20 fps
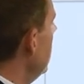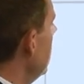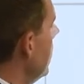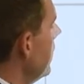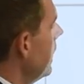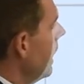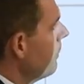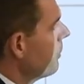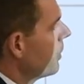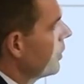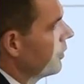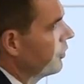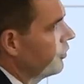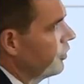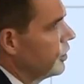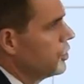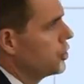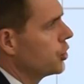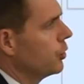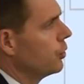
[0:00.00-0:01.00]
a number of
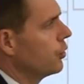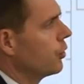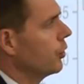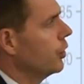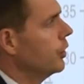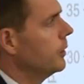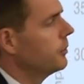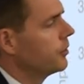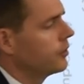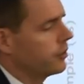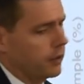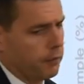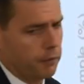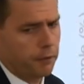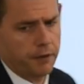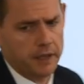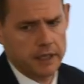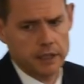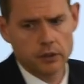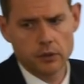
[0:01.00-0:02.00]
social groups that
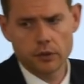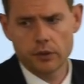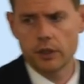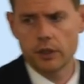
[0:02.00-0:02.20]
feel